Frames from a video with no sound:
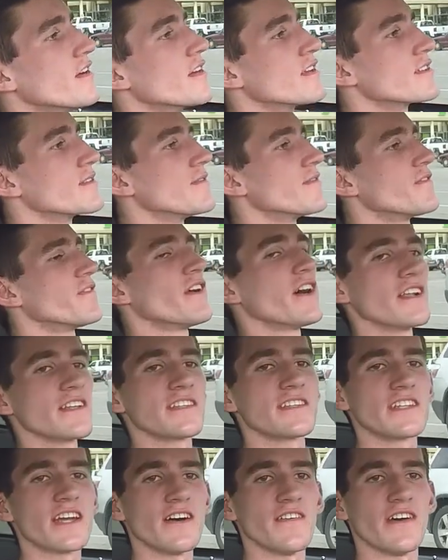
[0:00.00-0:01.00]
Some funny
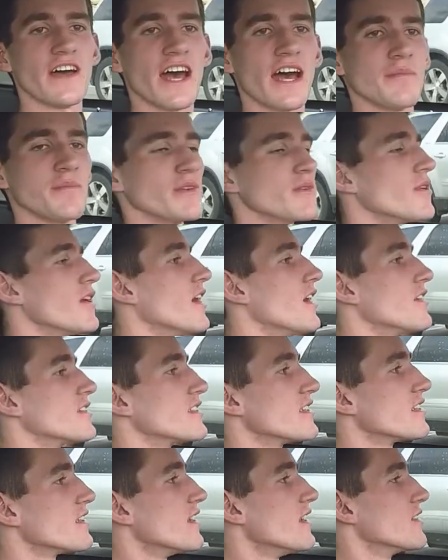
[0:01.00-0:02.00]
stuff happened while I was
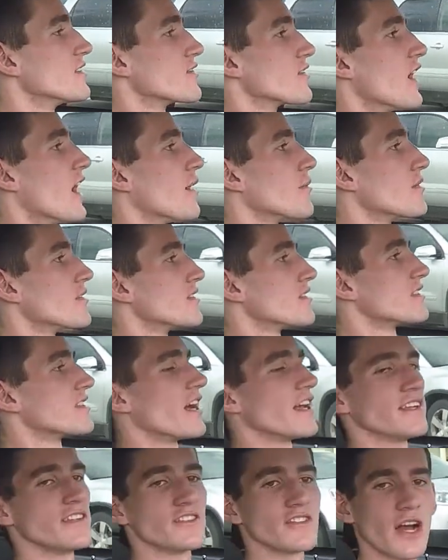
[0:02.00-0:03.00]
at lunch. Robert
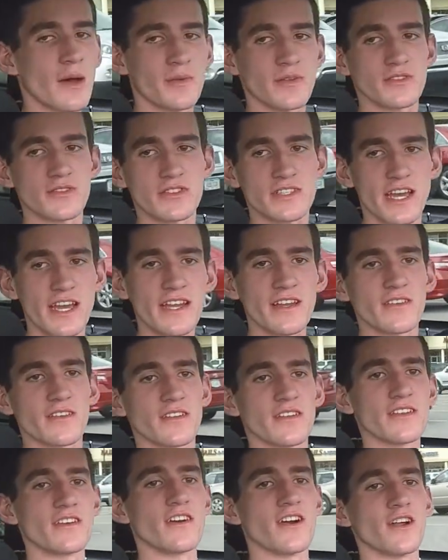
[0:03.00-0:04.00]
decided to drop his retainer
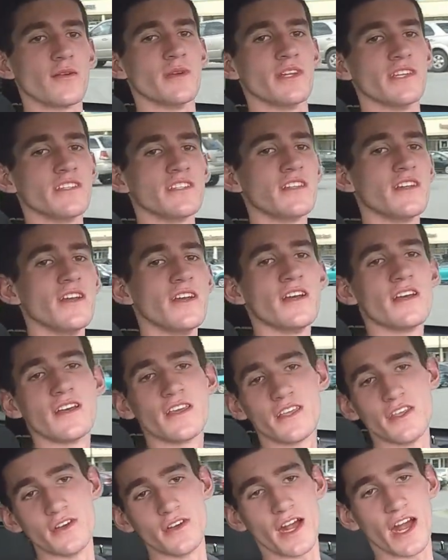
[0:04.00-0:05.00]
in the garbage.
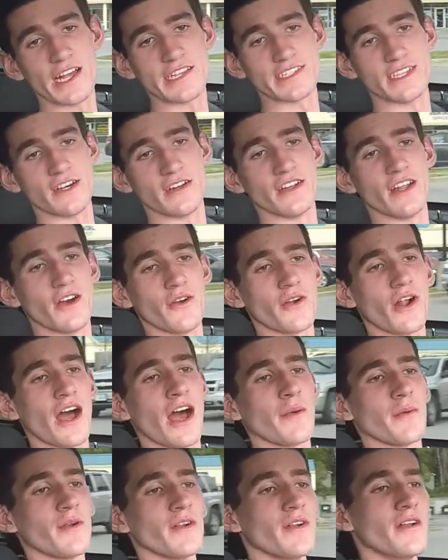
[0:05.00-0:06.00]
You guys don't know
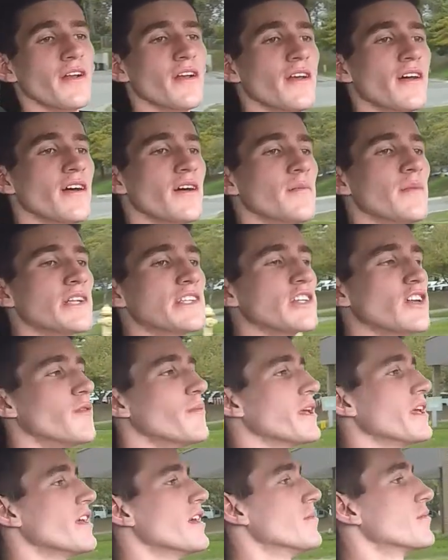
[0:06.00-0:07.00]
Robert, but you'll
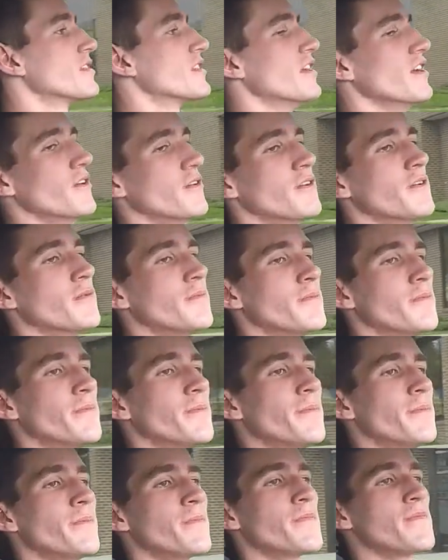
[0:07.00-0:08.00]
meet him soon.
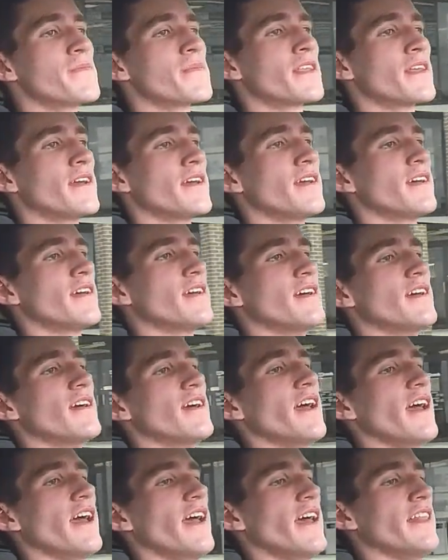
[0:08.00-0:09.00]

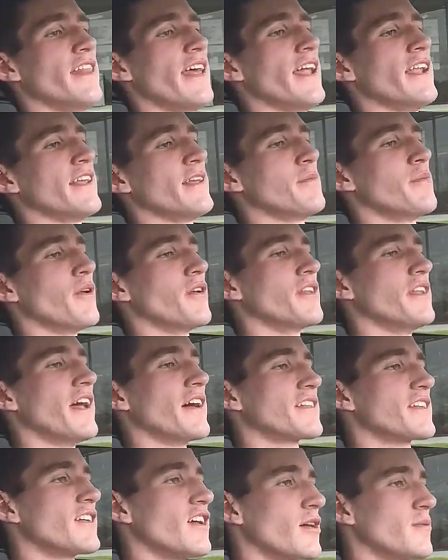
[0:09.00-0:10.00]
And then he pulled it
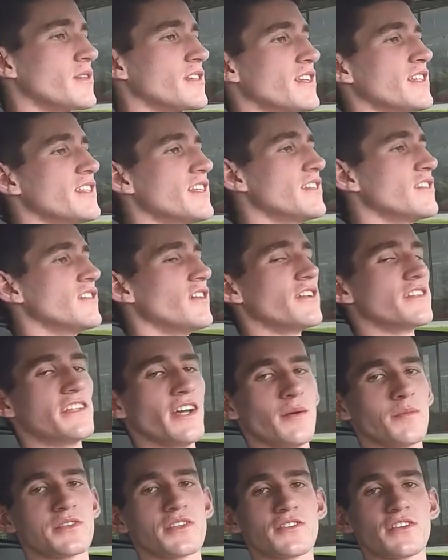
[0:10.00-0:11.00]
out the garbage because he's a little
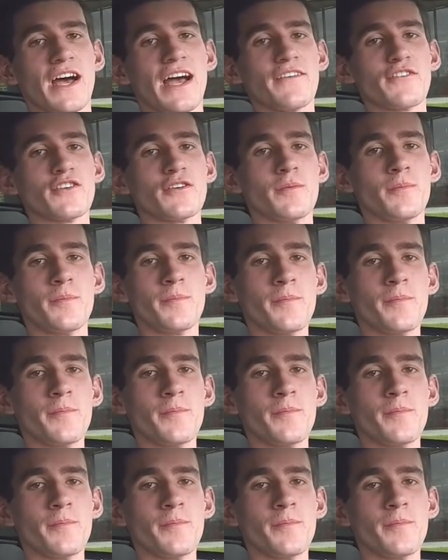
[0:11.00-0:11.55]
dumpster diver.